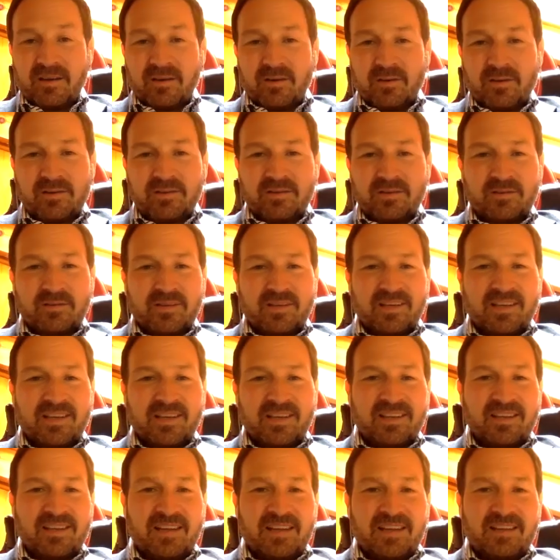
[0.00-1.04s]
also then
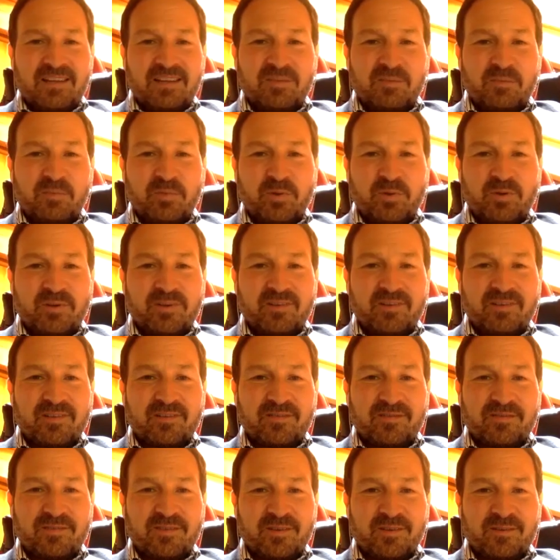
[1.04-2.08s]
in the spirit
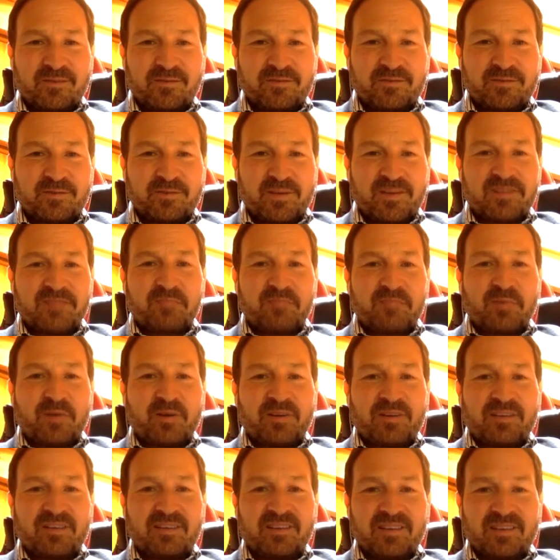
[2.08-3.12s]
of
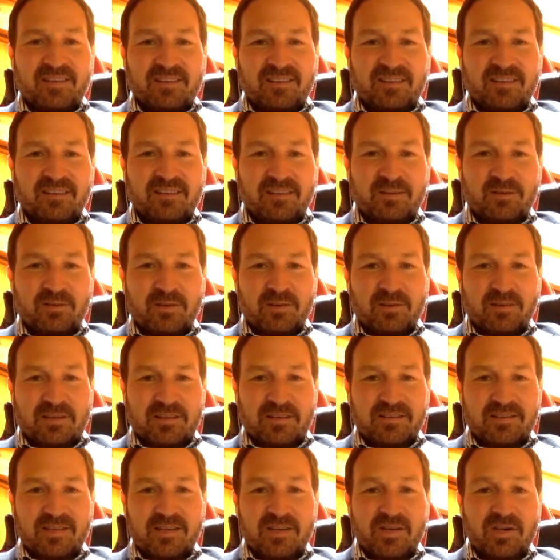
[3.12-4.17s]
transparency and
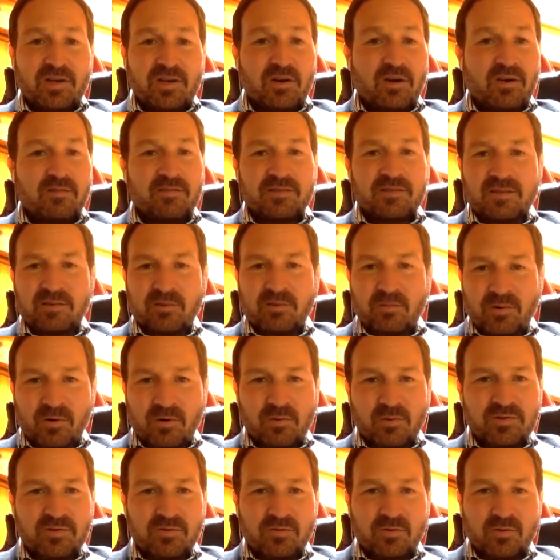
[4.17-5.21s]
decentralization, obviously we're
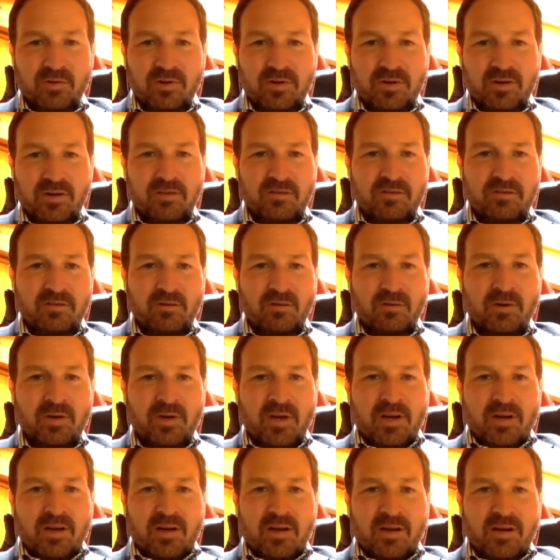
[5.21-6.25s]
always working to
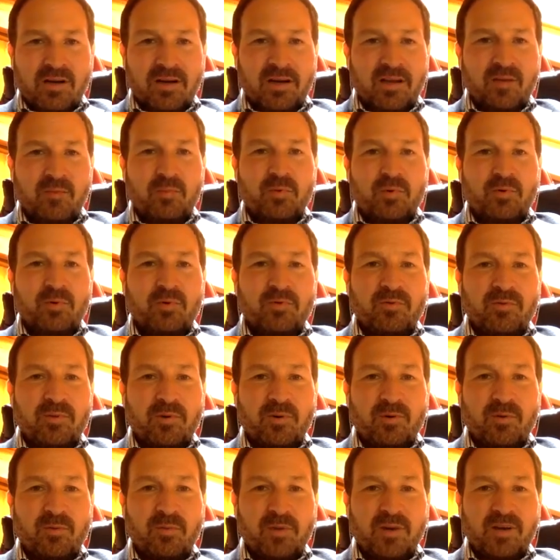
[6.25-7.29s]
improve
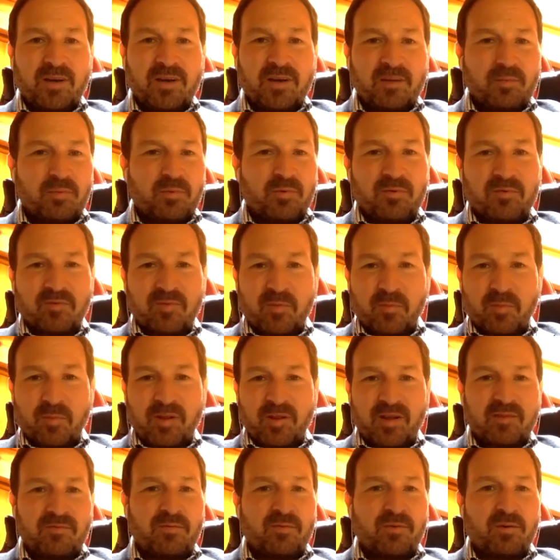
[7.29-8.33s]
Obyte, improve the
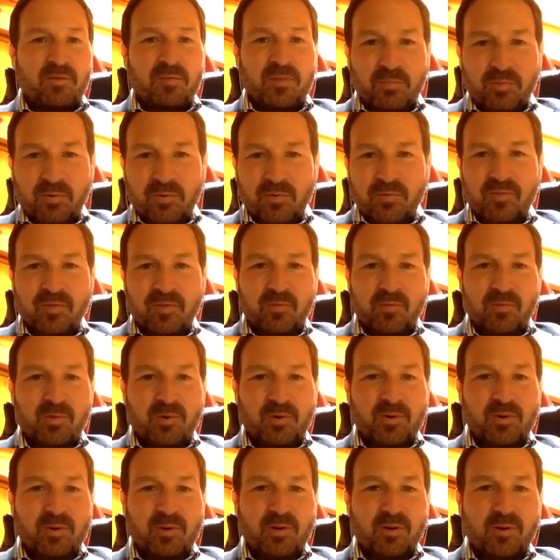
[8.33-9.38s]
platform, improve the
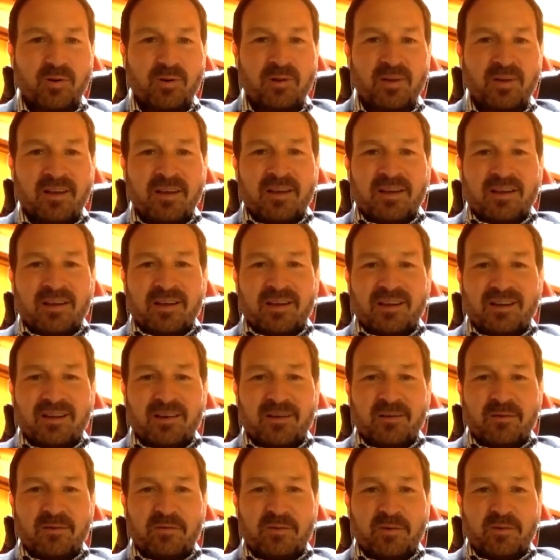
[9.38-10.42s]
protocol.
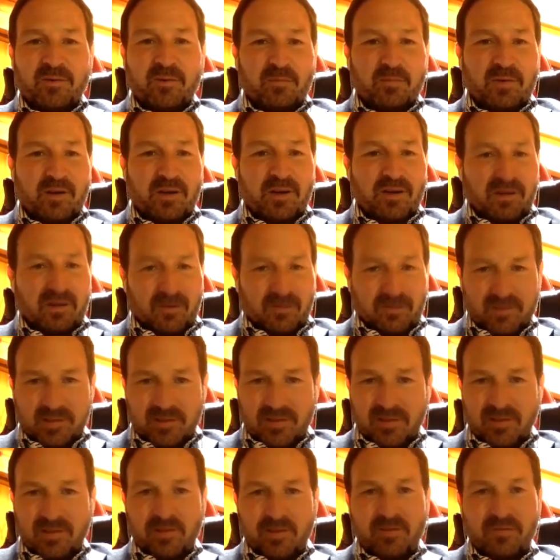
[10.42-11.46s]

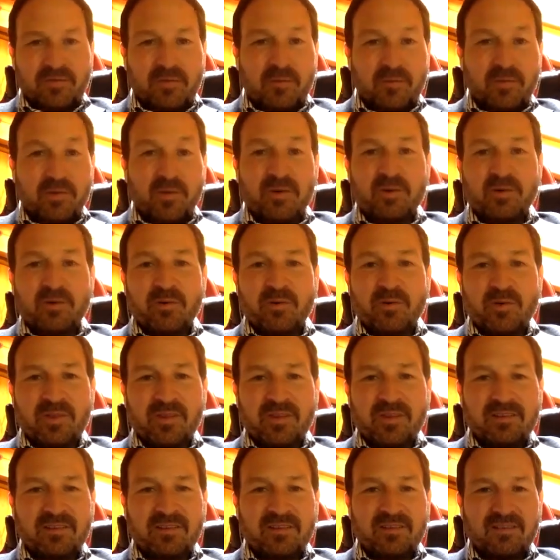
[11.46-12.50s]
Obviously you're familiar with
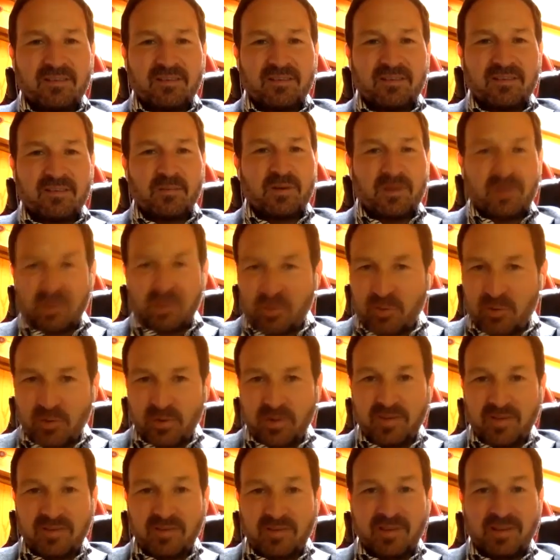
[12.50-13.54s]
the system, you're
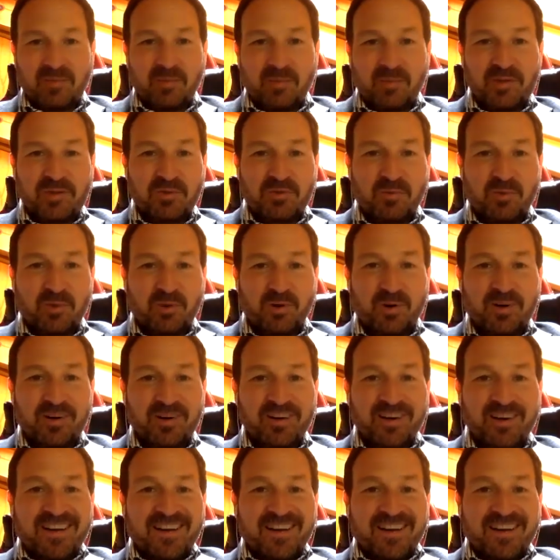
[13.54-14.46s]
going to get much more